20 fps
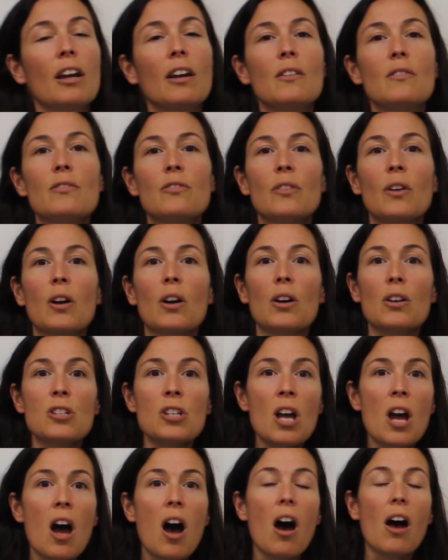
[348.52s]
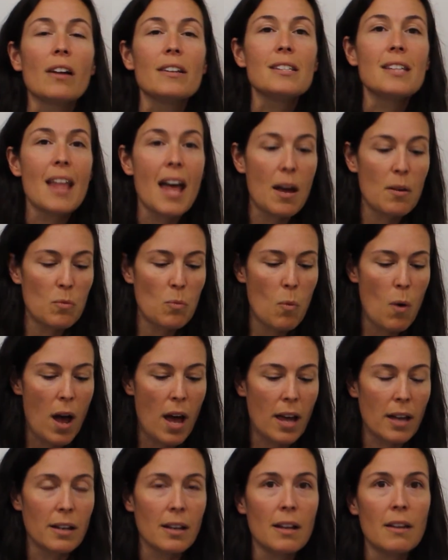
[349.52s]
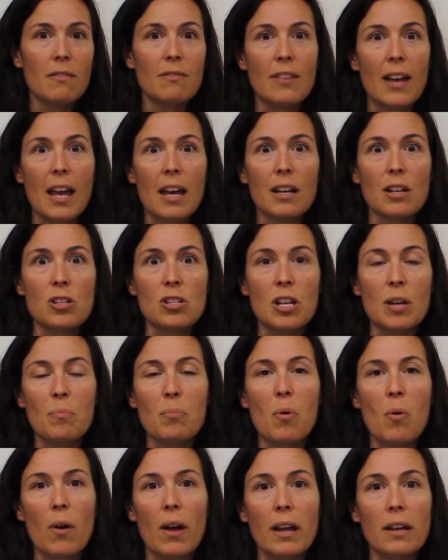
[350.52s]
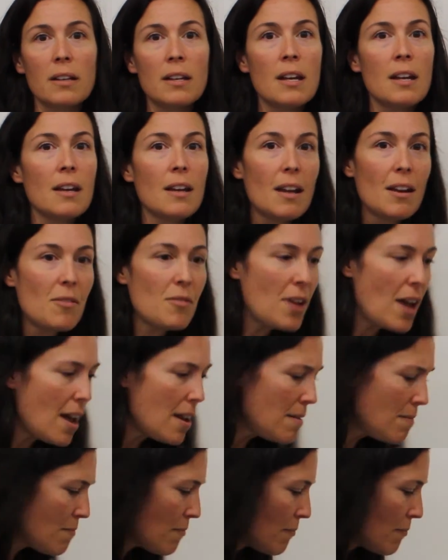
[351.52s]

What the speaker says: converge onto that one vanishing point. Okay?